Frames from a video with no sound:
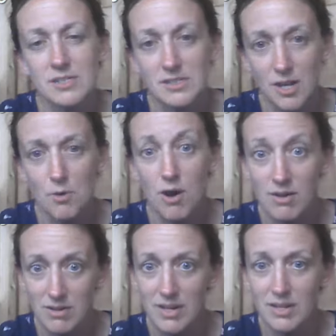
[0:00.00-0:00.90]
So
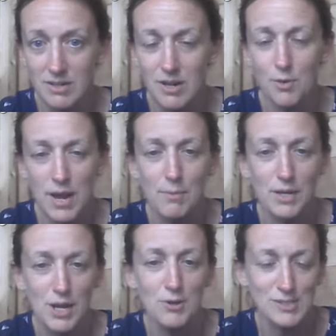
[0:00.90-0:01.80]
I'll let you know how
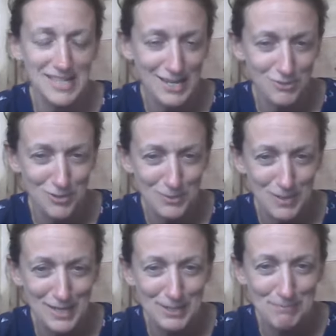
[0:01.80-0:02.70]
it goes later in the
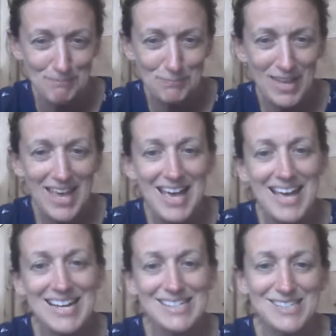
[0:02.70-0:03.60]

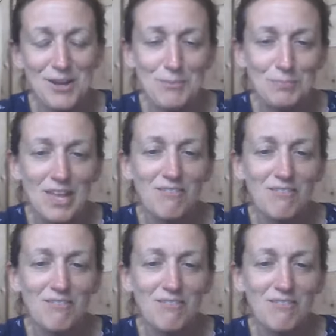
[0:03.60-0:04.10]
week.